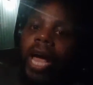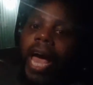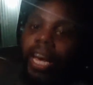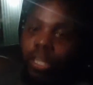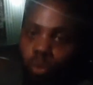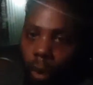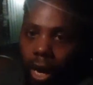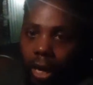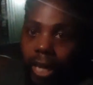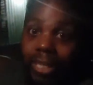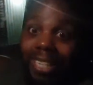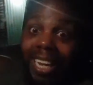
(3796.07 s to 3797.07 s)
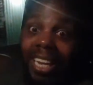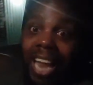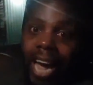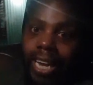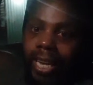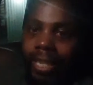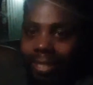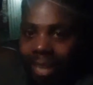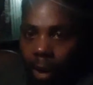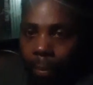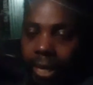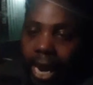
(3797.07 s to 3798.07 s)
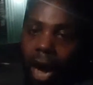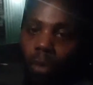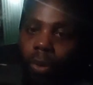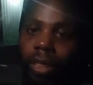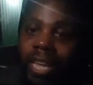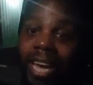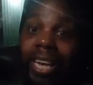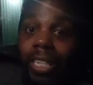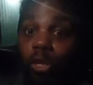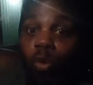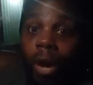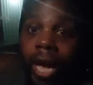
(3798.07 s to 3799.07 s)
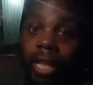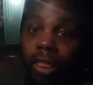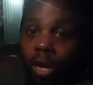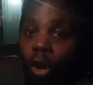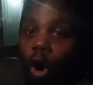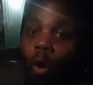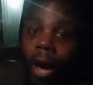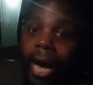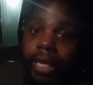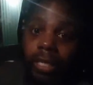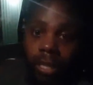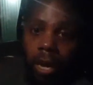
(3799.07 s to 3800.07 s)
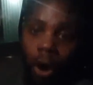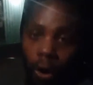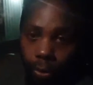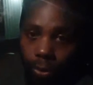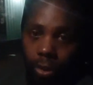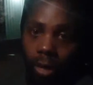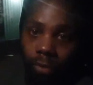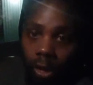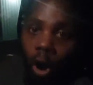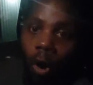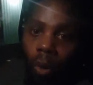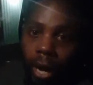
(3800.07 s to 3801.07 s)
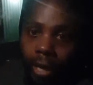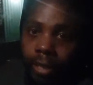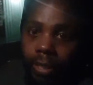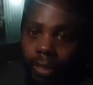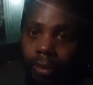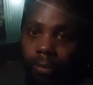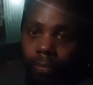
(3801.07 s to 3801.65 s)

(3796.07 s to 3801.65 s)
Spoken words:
As well as the light is coming down within to hit the coax, the Earth of the coax.